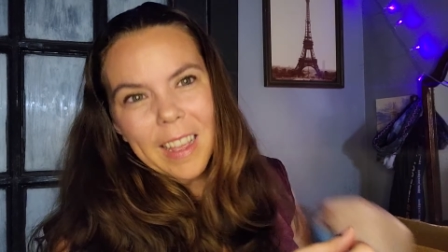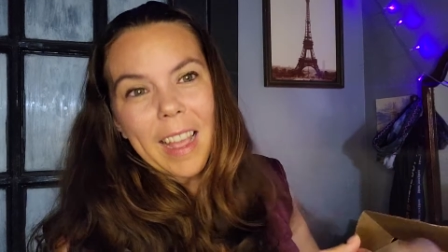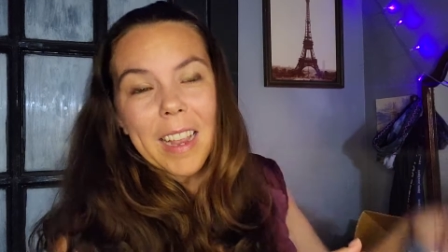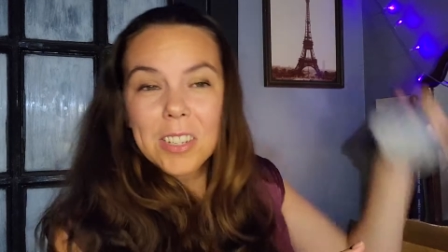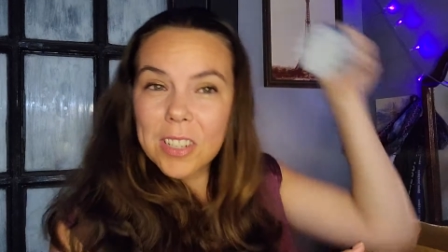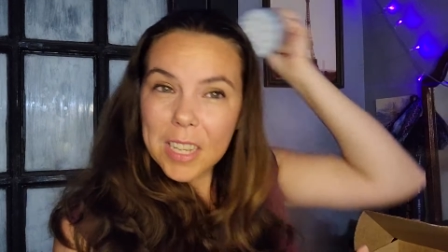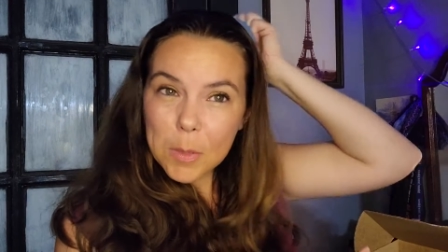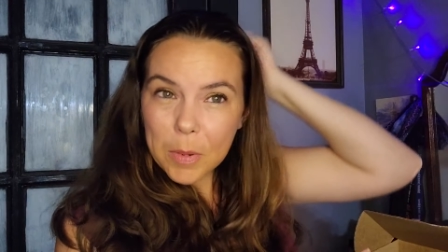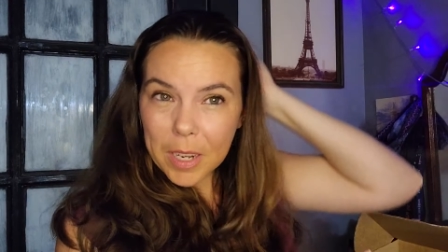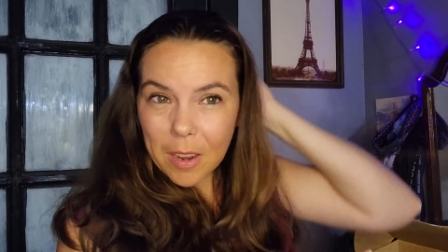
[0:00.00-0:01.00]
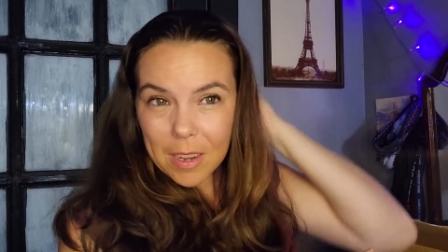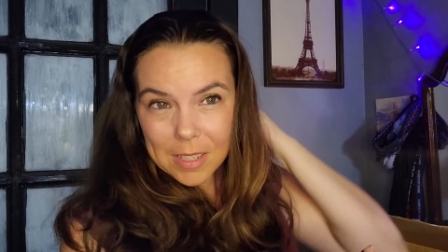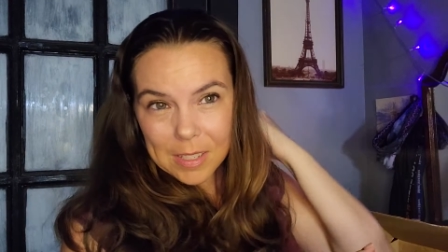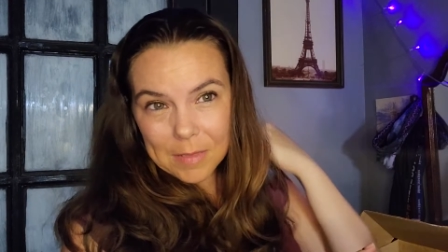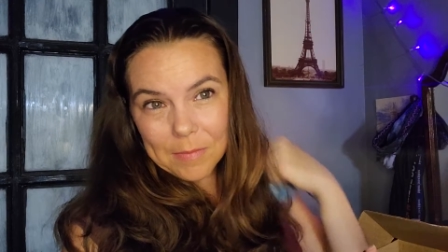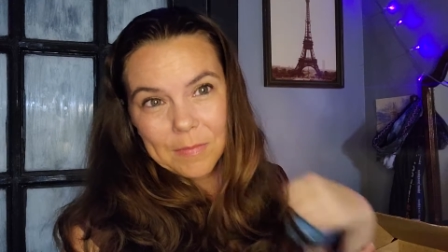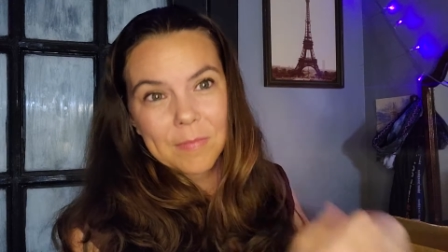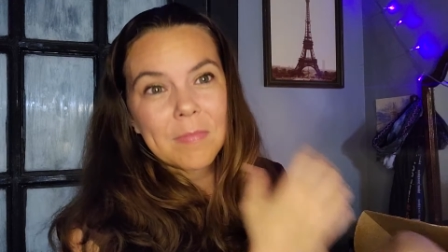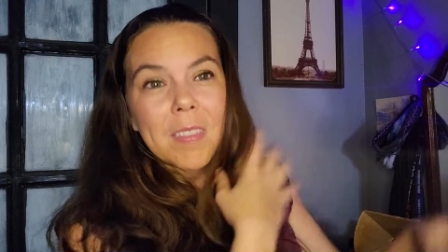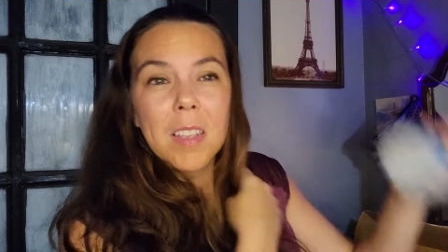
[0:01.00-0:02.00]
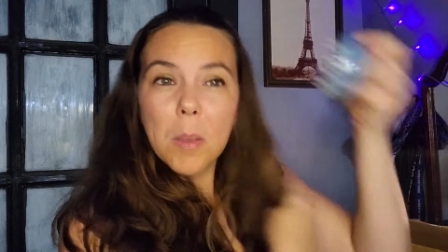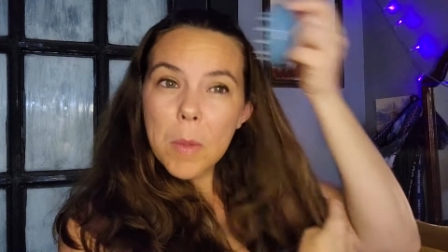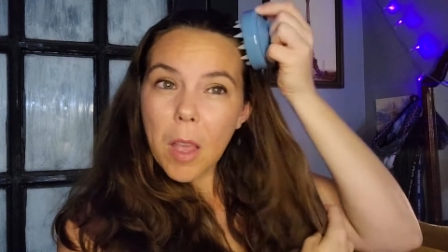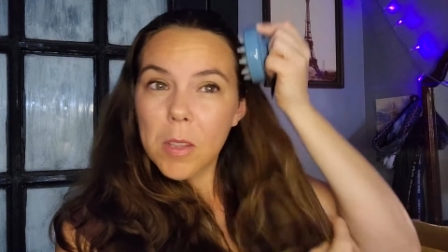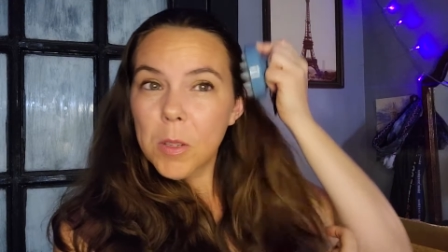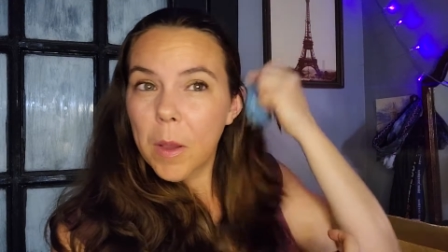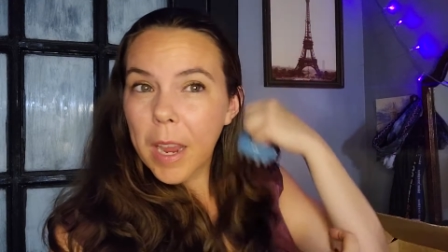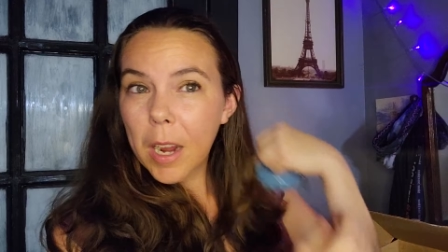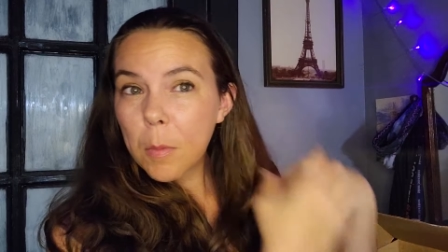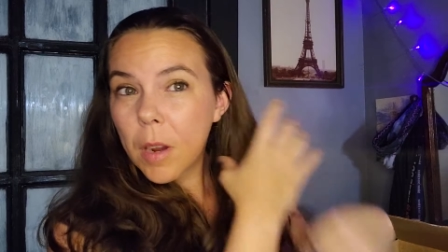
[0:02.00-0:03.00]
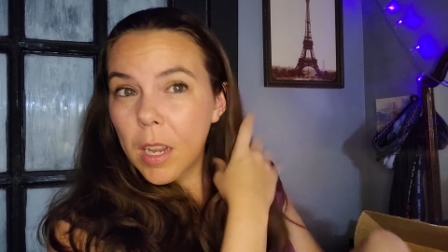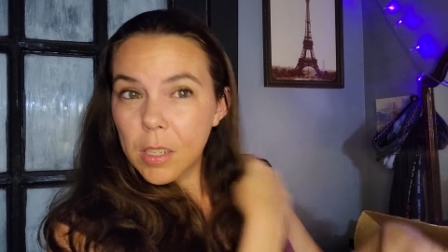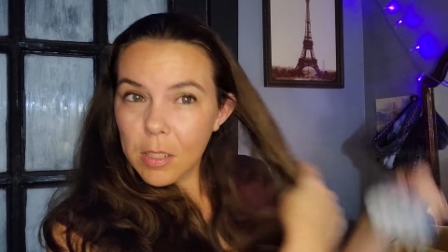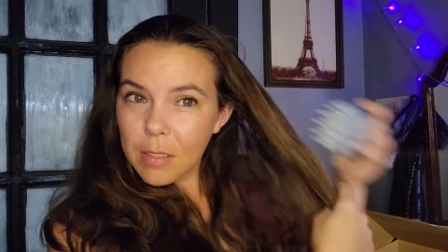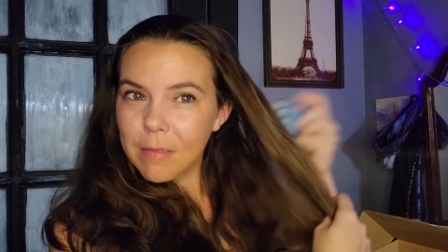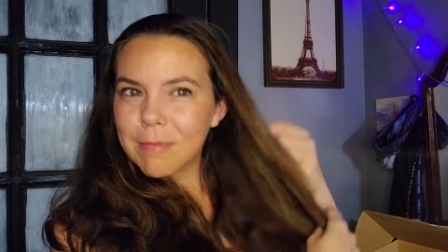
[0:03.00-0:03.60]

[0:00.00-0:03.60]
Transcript: Actually, that's pretty awesome. Could be also a hairbrush.